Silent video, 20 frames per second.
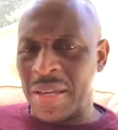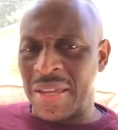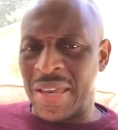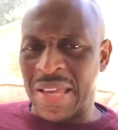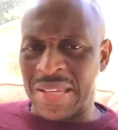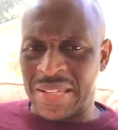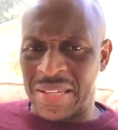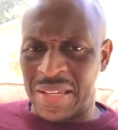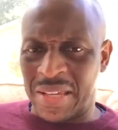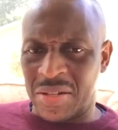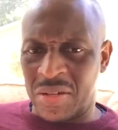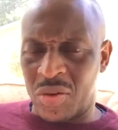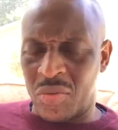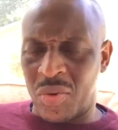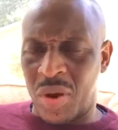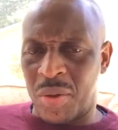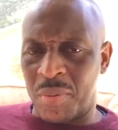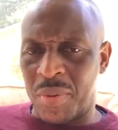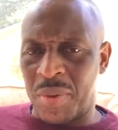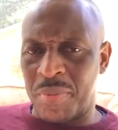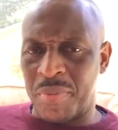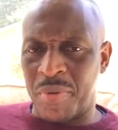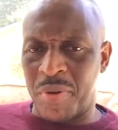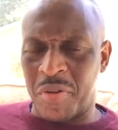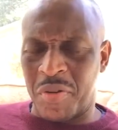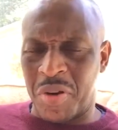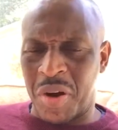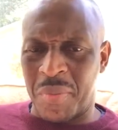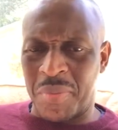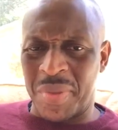getting into a rugby
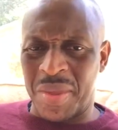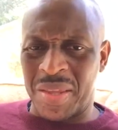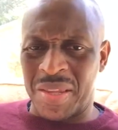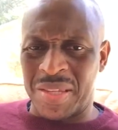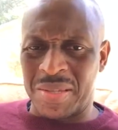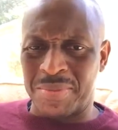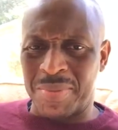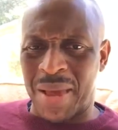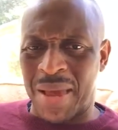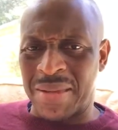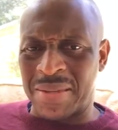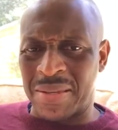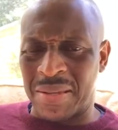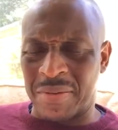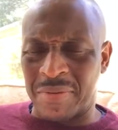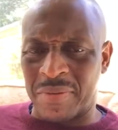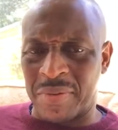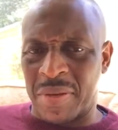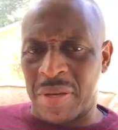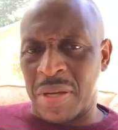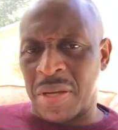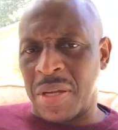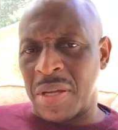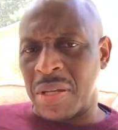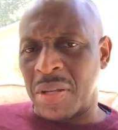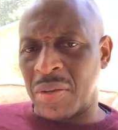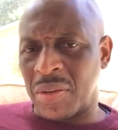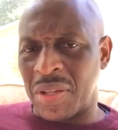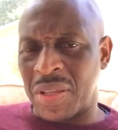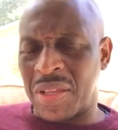program that is massive.
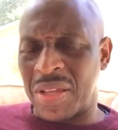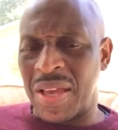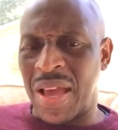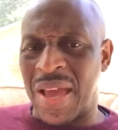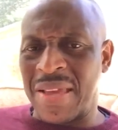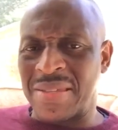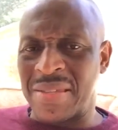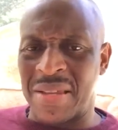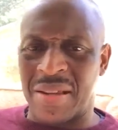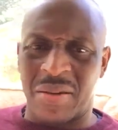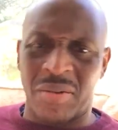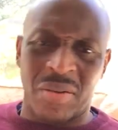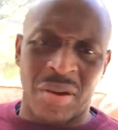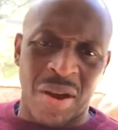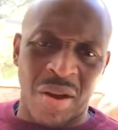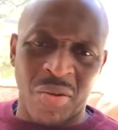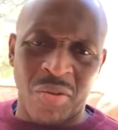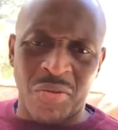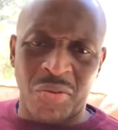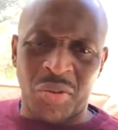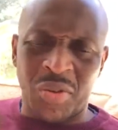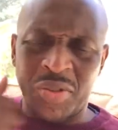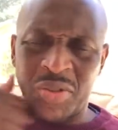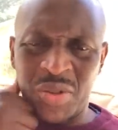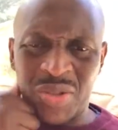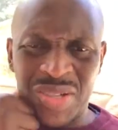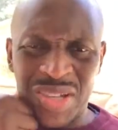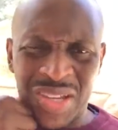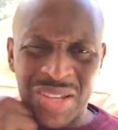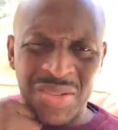Look at the guys in the crowd who've
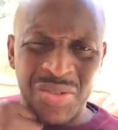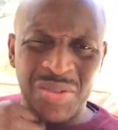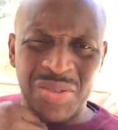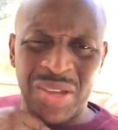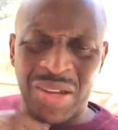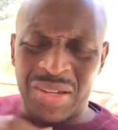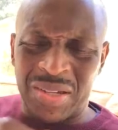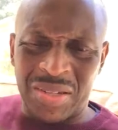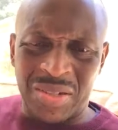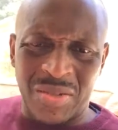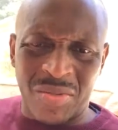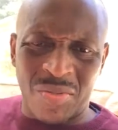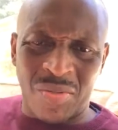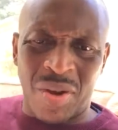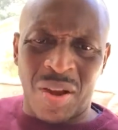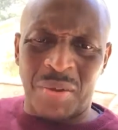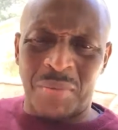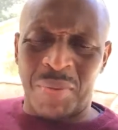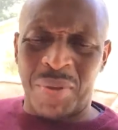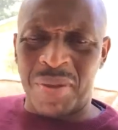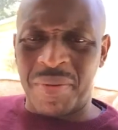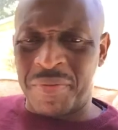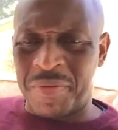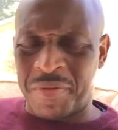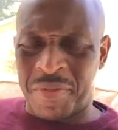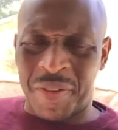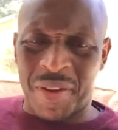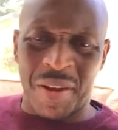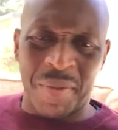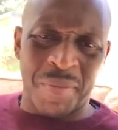also taken to get into rugby.
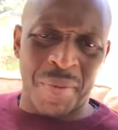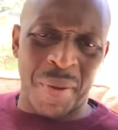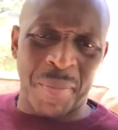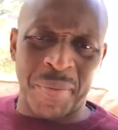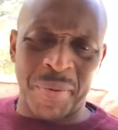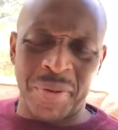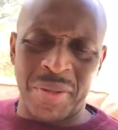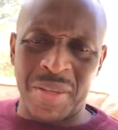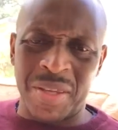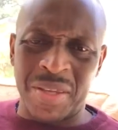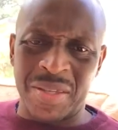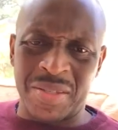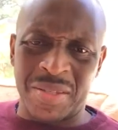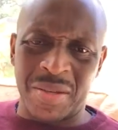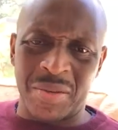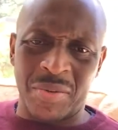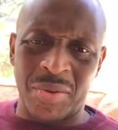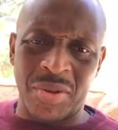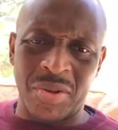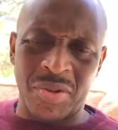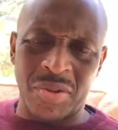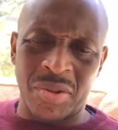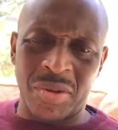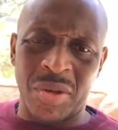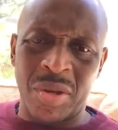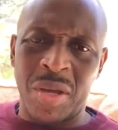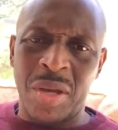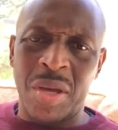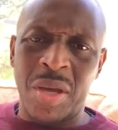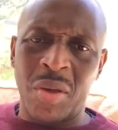Philip up in the Eastern region.
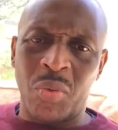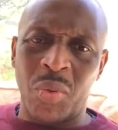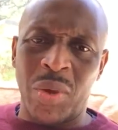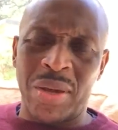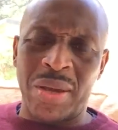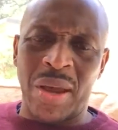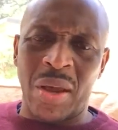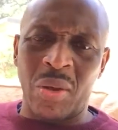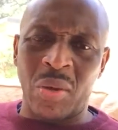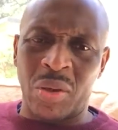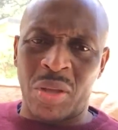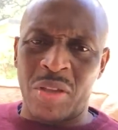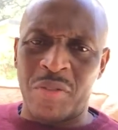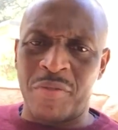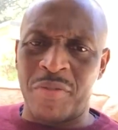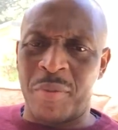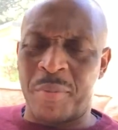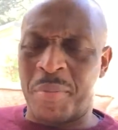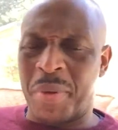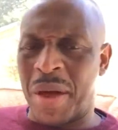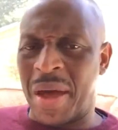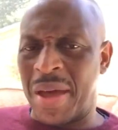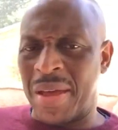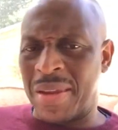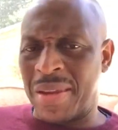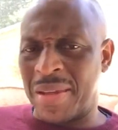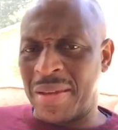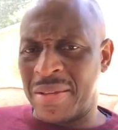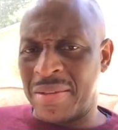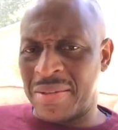We're now looking for
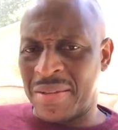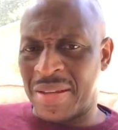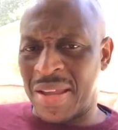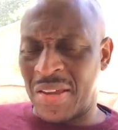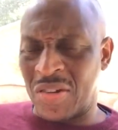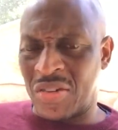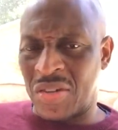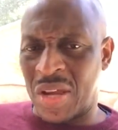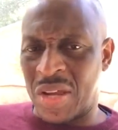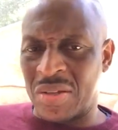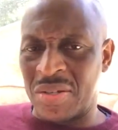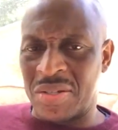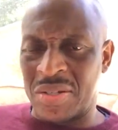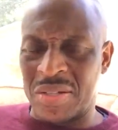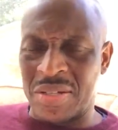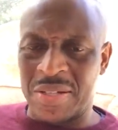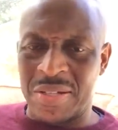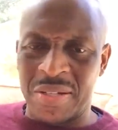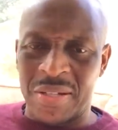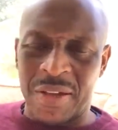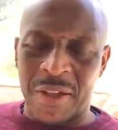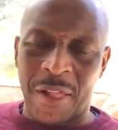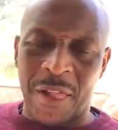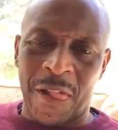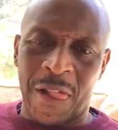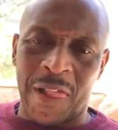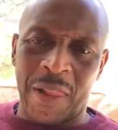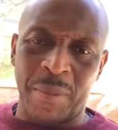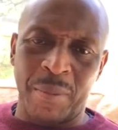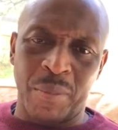pioneers in Ashanti,
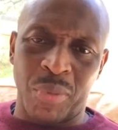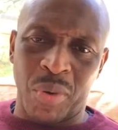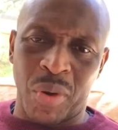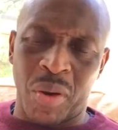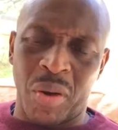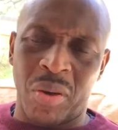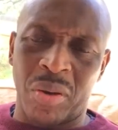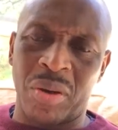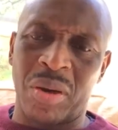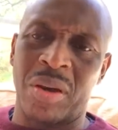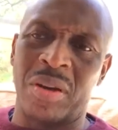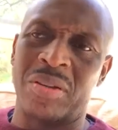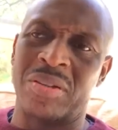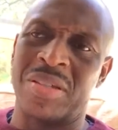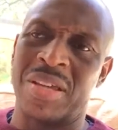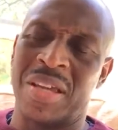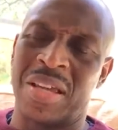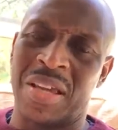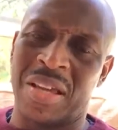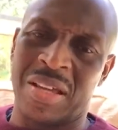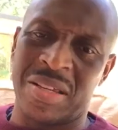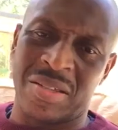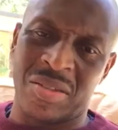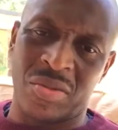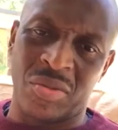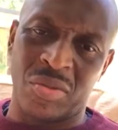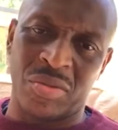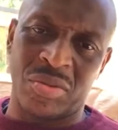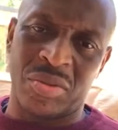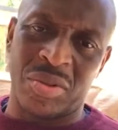in Brong, and taking us
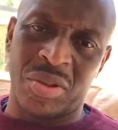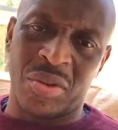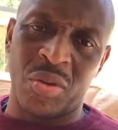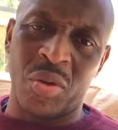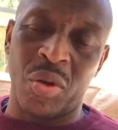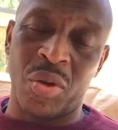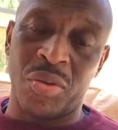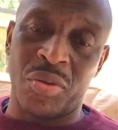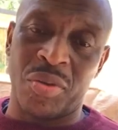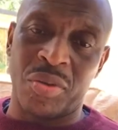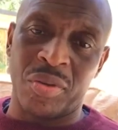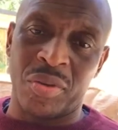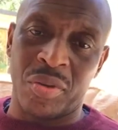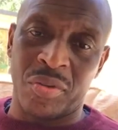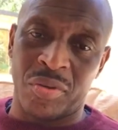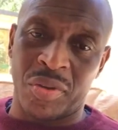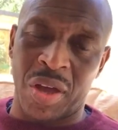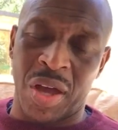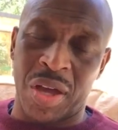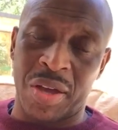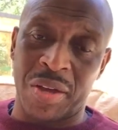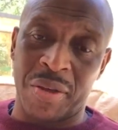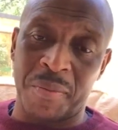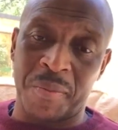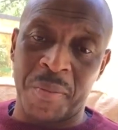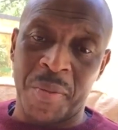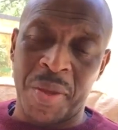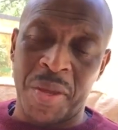through to the north of Ghana